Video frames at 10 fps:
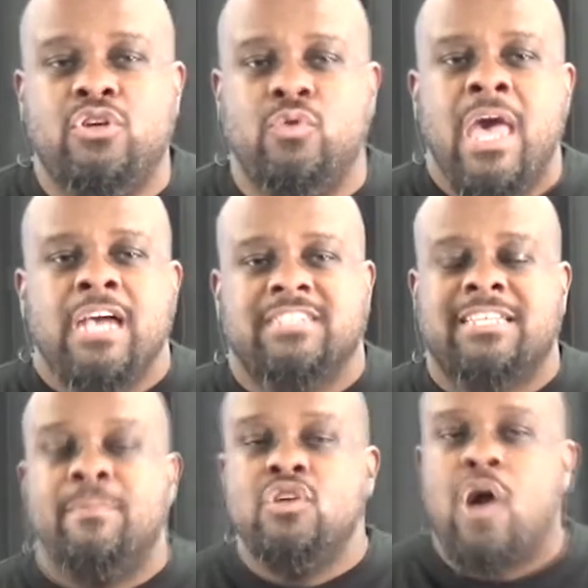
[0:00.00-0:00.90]
you, because
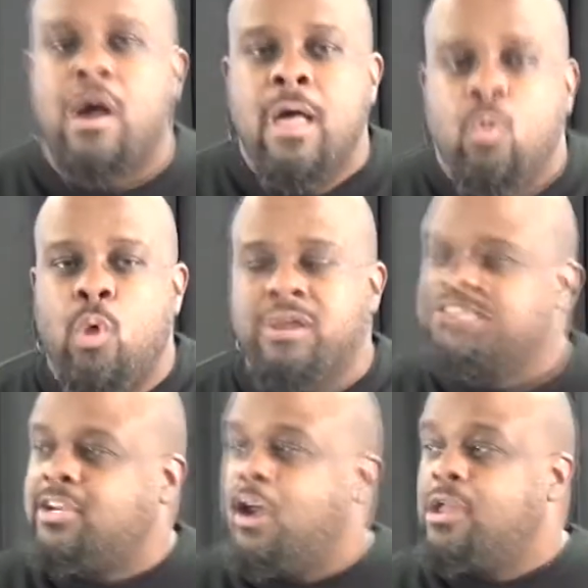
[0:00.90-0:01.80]
some of y'all want
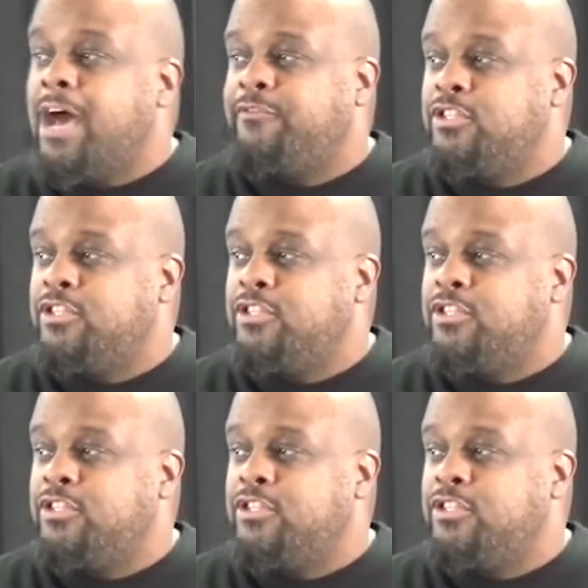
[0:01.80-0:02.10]
to turn off